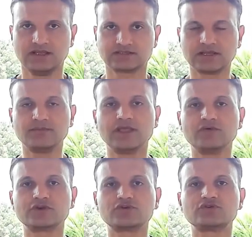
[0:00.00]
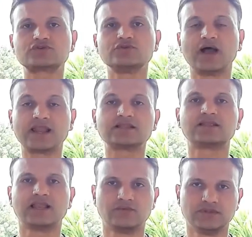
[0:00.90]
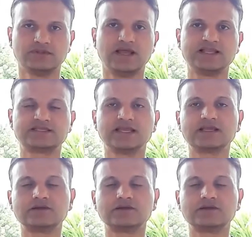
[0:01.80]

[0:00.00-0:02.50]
Some even go to another level and take